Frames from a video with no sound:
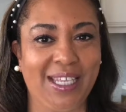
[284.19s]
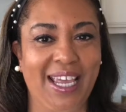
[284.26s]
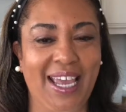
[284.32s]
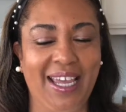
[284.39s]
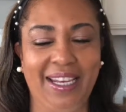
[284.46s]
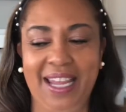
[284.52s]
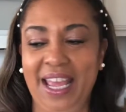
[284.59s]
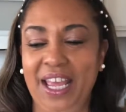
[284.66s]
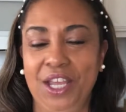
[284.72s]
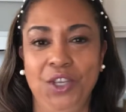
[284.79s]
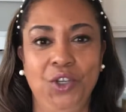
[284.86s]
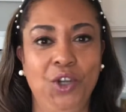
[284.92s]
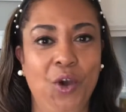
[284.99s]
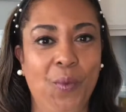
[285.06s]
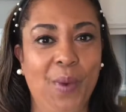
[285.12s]
And
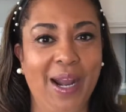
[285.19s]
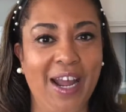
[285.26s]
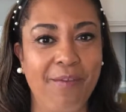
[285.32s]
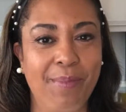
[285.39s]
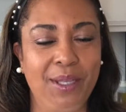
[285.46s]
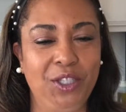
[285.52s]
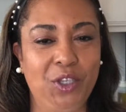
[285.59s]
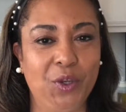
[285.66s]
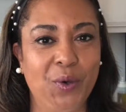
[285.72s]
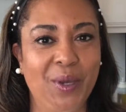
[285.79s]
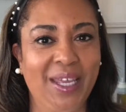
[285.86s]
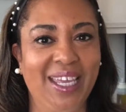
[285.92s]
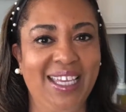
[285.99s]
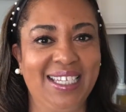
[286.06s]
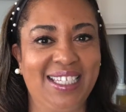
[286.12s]
you know what I've been
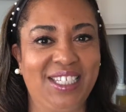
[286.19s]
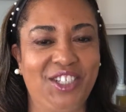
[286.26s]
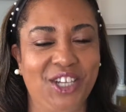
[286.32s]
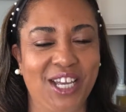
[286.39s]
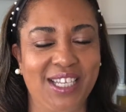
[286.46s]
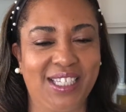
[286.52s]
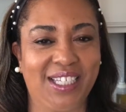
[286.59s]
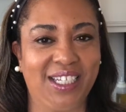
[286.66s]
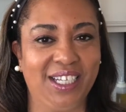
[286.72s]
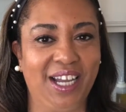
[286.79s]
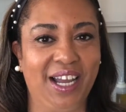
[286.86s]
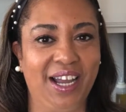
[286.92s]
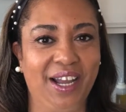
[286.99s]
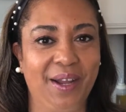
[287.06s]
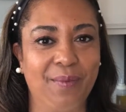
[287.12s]
doing is just
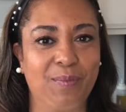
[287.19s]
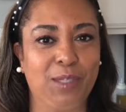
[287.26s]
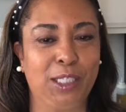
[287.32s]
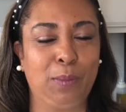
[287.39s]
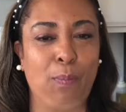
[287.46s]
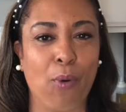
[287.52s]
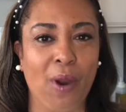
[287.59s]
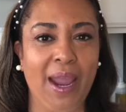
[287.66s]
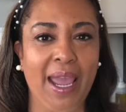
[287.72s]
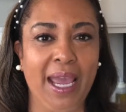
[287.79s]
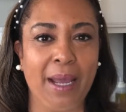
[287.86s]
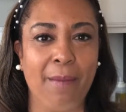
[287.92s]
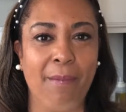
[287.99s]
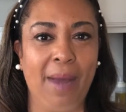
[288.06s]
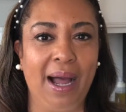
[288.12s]

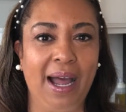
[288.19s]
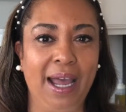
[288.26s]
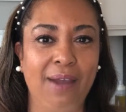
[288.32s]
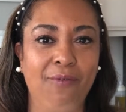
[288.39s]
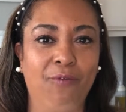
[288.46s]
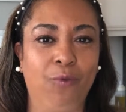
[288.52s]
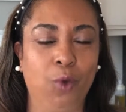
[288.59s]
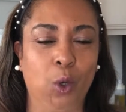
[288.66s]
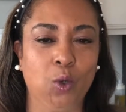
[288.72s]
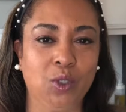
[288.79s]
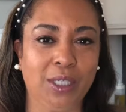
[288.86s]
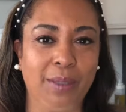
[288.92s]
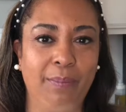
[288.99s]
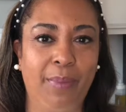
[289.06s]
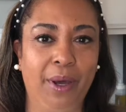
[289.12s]
spraying my
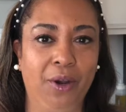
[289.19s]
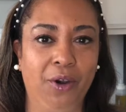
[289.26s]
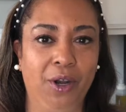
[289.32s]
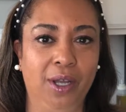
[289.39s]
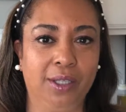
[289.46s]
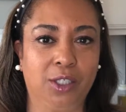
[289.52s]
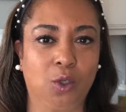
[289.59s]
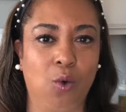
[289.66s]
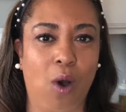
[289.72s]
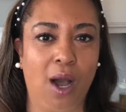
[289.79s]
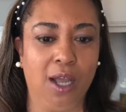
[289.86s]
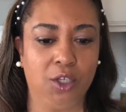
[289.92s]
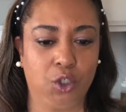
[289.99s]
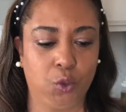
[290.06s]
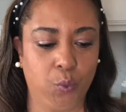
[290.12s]
frozen butternut
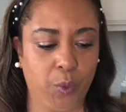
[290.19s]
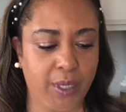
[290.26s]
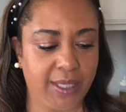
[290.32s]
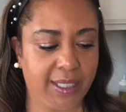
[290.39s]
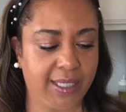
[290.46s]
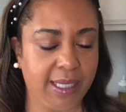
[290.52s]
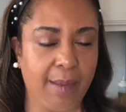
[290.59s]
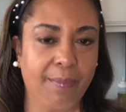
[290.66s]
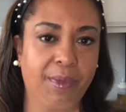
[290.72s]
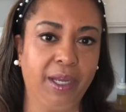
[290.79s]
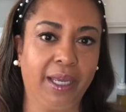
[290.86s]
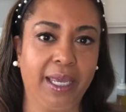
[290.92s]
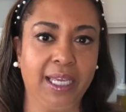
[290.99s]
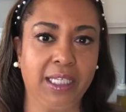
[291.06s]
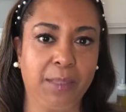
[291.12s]
squash with some
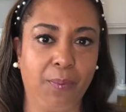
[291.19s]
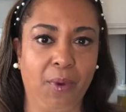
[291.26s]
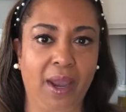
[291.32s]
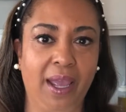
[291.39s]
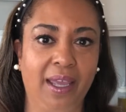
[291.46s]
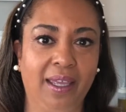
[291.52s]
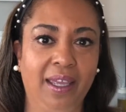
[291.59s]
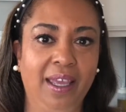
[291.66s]
cooking spray,